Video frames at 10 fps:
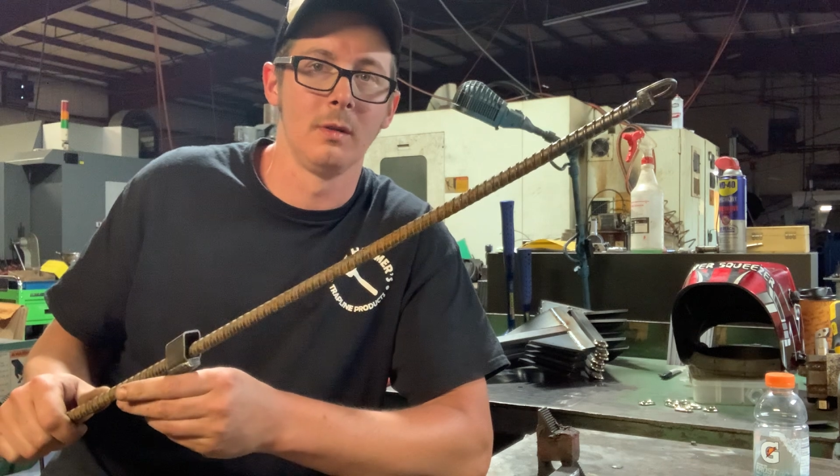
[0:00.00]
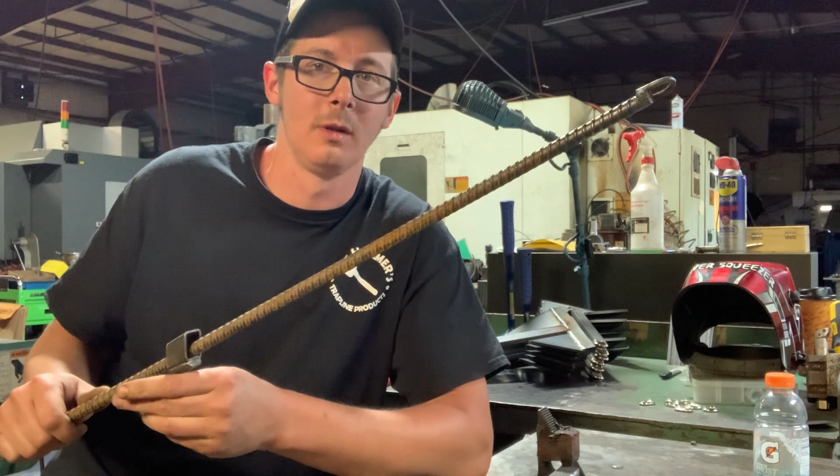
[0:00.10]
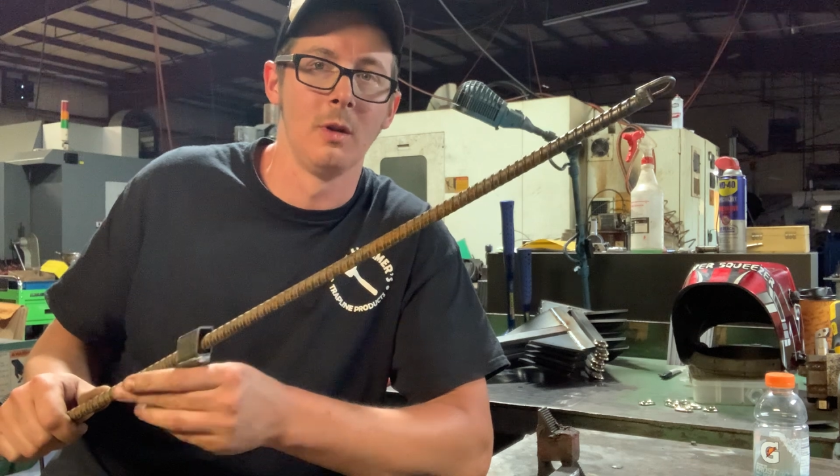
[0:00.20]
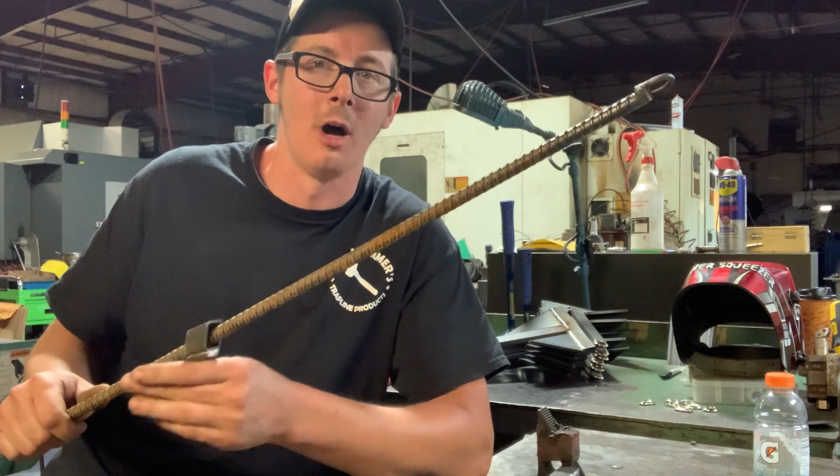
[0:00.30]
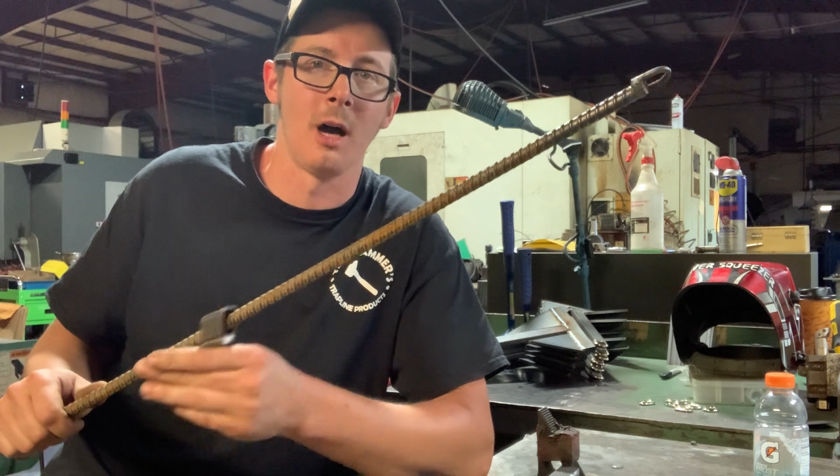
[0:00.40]

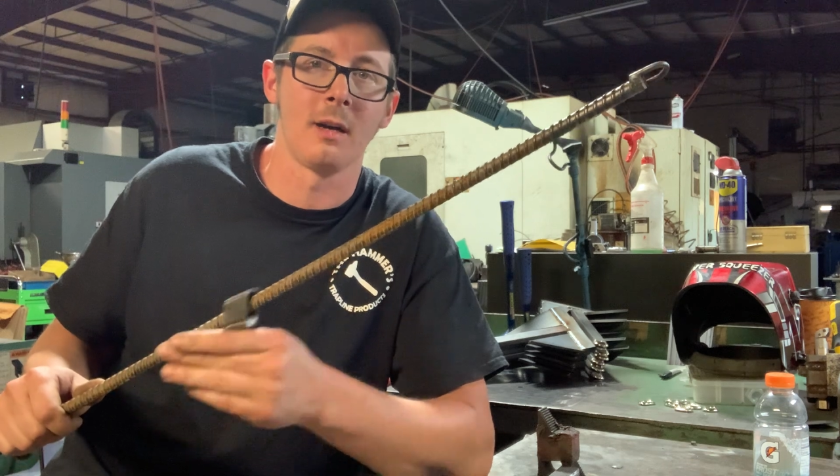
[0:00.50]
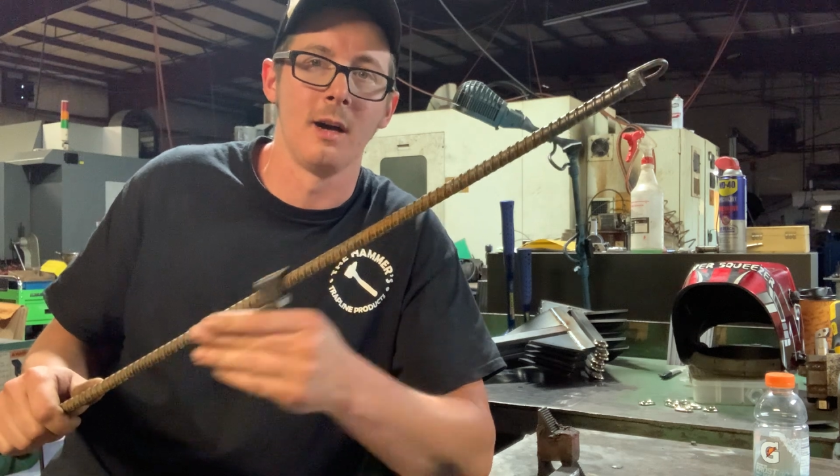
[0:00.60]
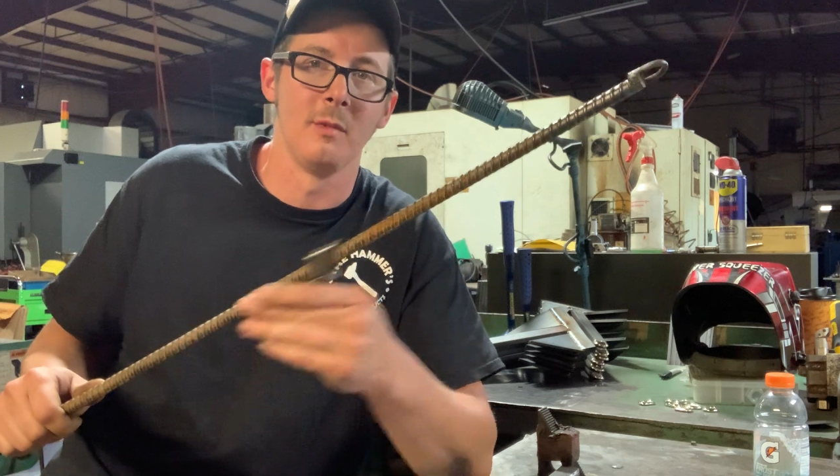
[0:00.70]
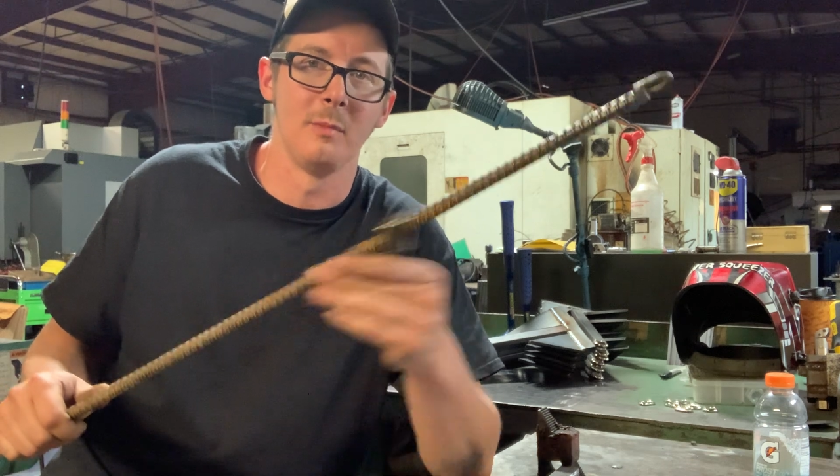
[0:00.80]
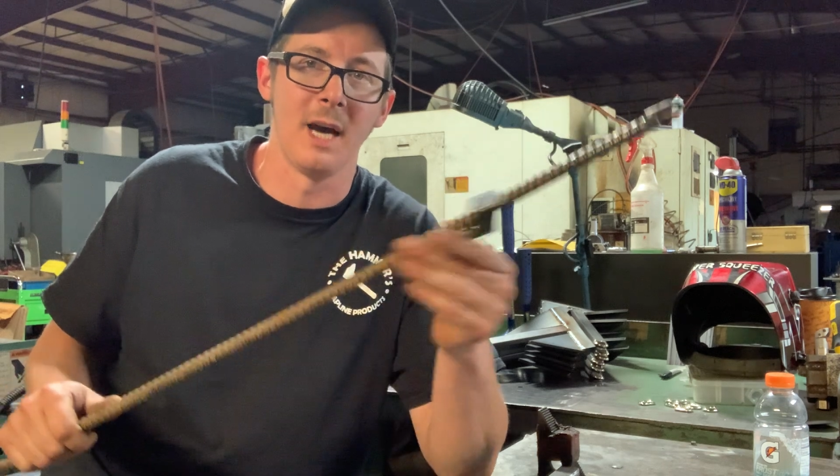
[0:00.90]
the lock
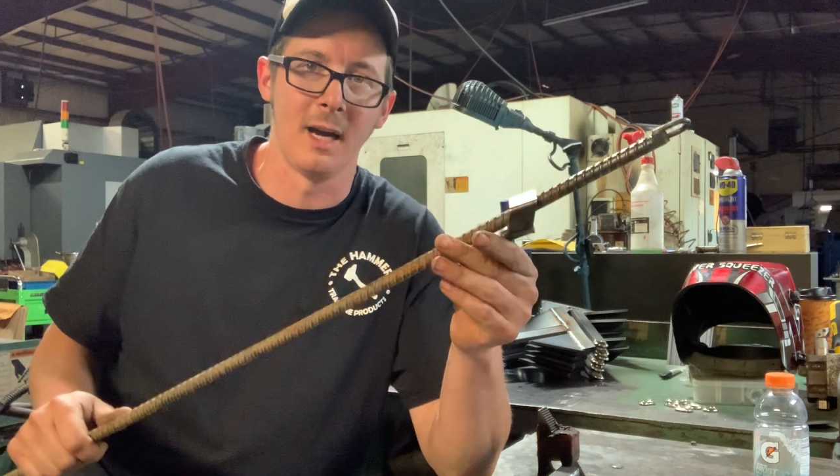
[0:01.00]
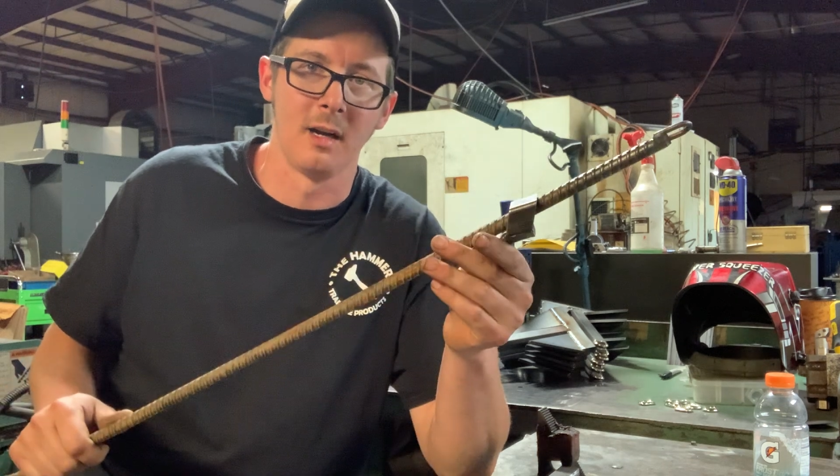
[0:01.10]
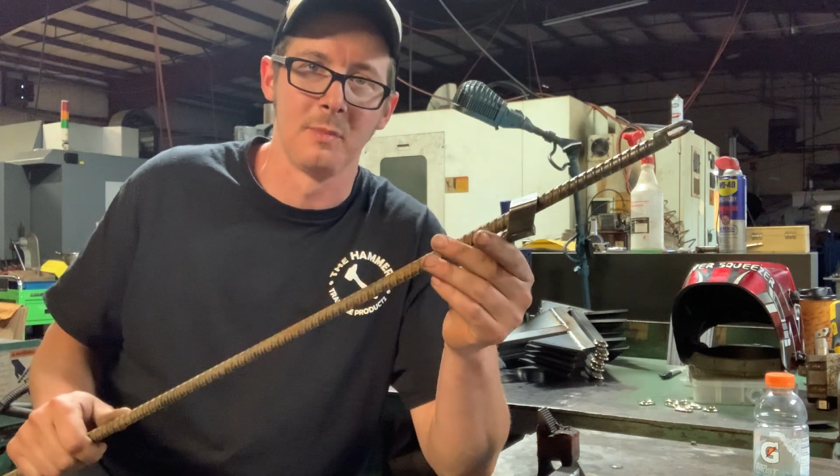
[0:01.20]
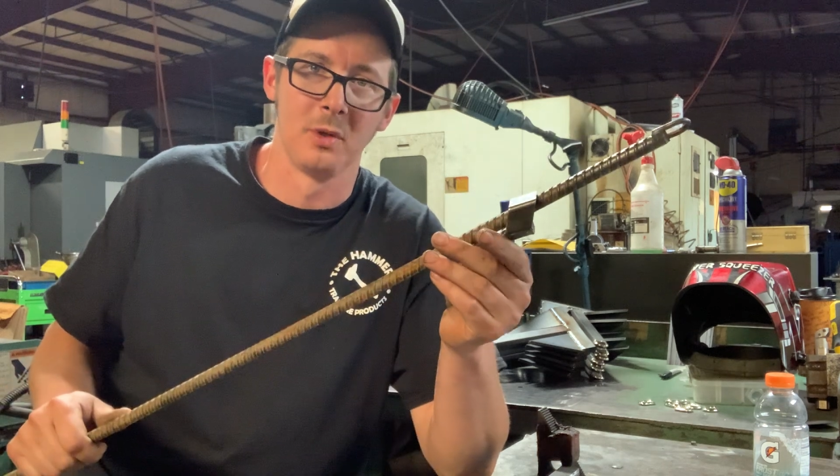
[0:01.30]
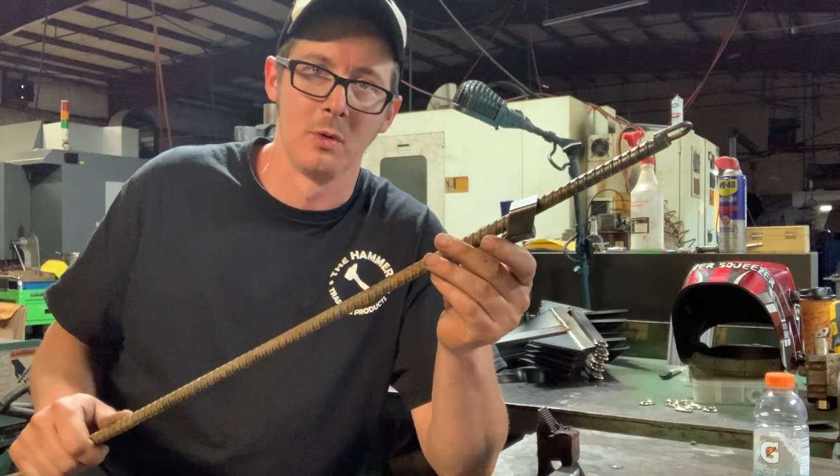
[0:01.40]
coming back
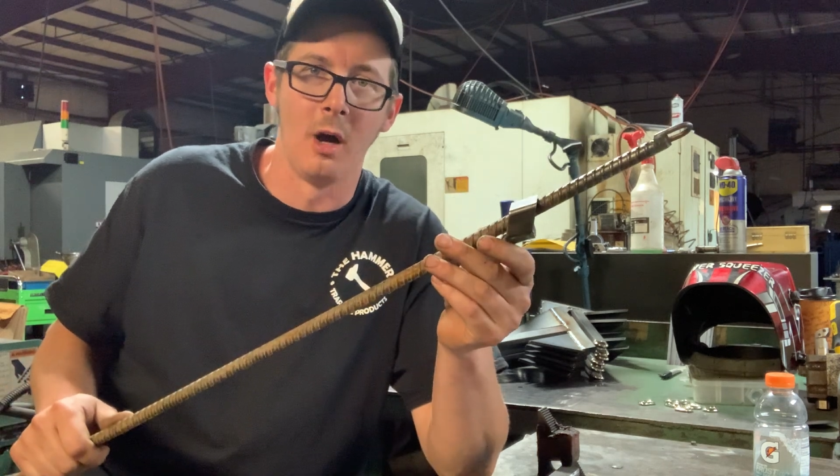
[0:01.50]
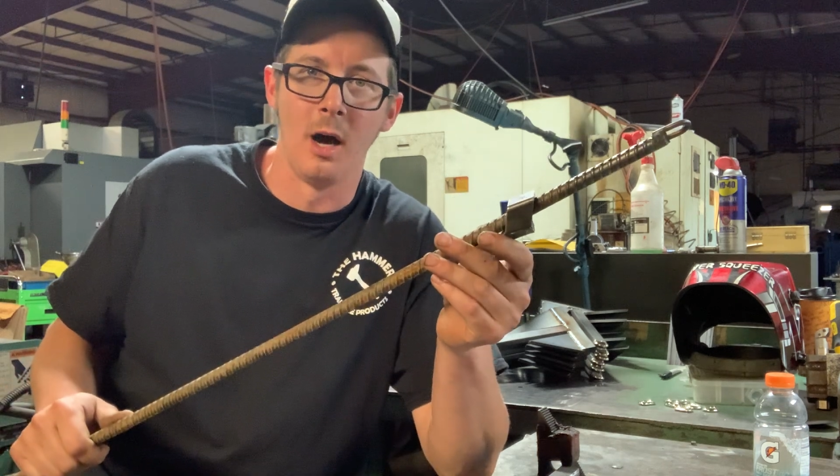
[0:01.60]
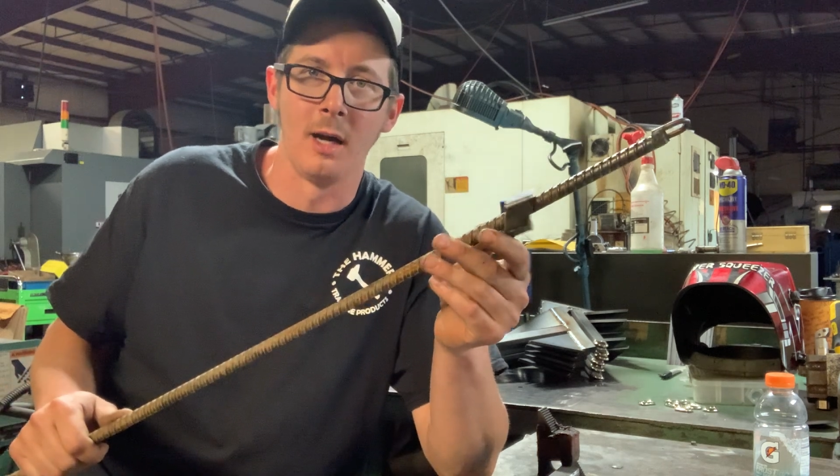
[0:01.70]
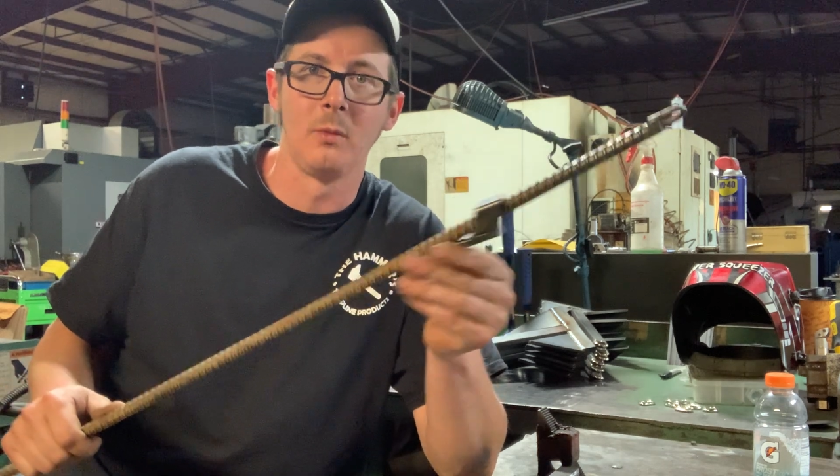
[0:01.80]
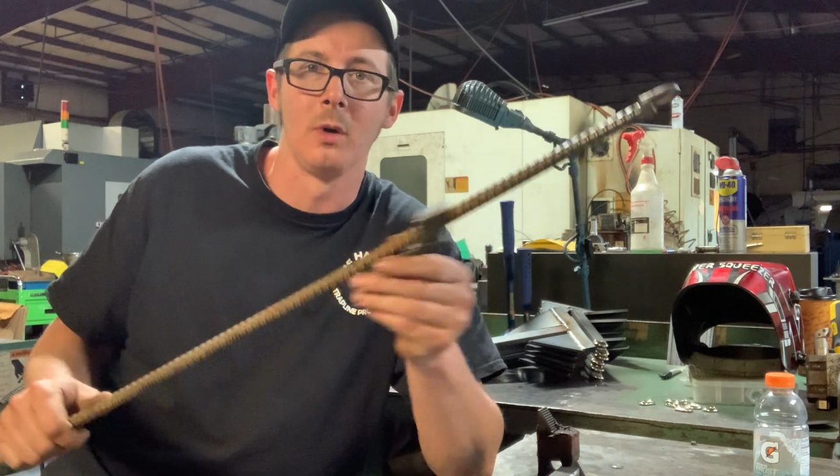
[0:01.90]
up the rod